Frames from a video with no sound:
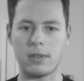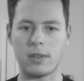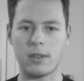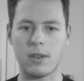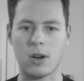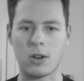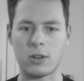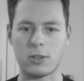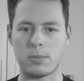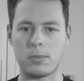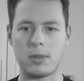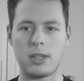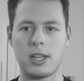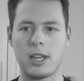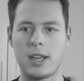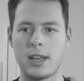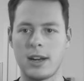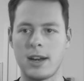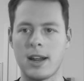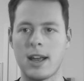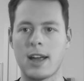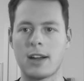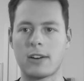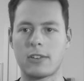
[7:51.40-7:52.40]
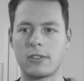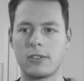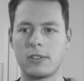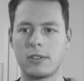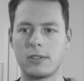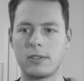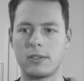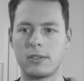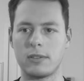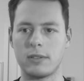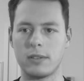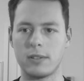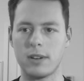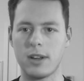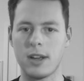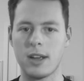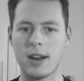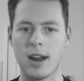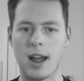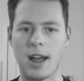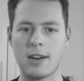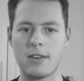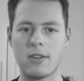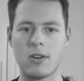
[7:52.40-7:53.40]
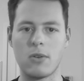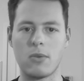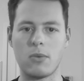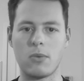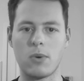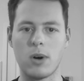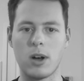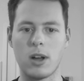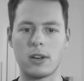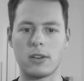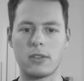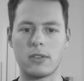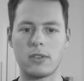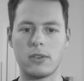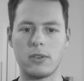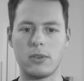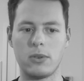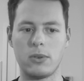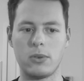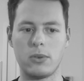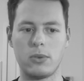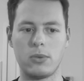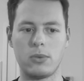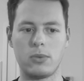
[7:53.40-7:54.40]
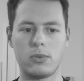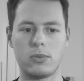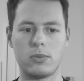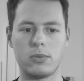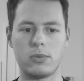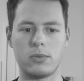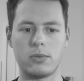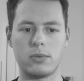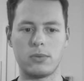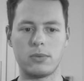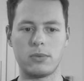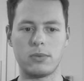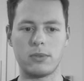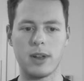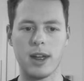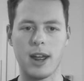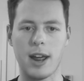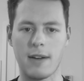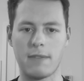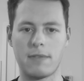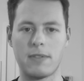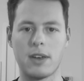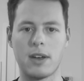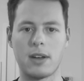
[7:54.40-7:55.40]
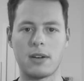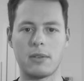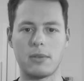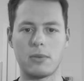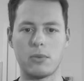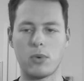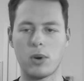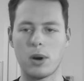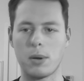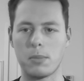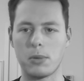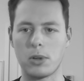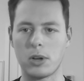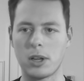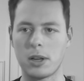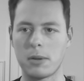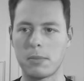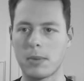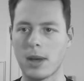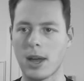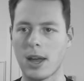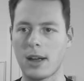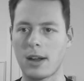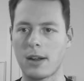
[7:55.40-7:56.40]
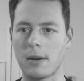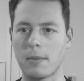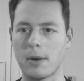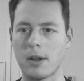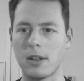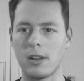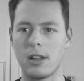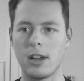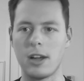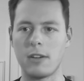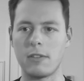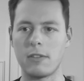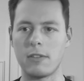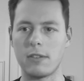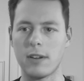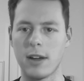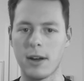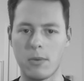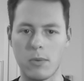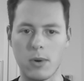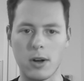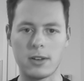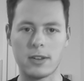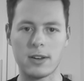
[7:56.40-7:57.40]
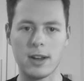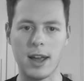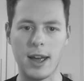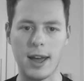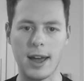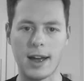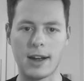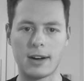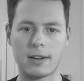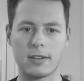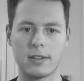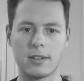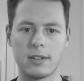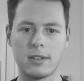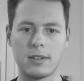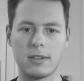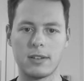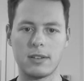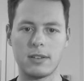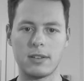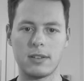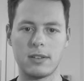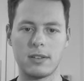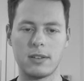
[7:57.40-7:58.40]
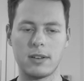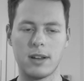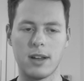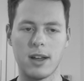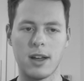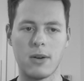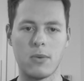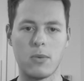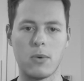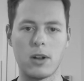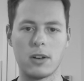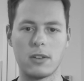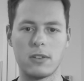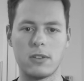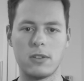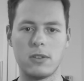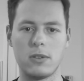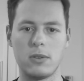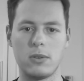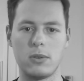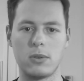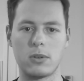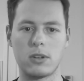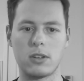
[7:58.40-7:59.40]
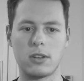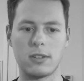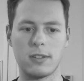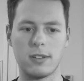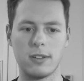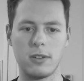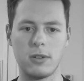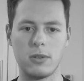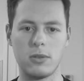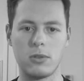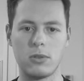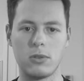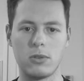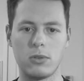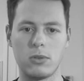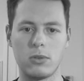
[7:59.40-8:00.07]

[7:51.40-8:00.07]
ultimately inaction. And I don't want to have that when I'm looking back on my life. I want to act. I want to continue to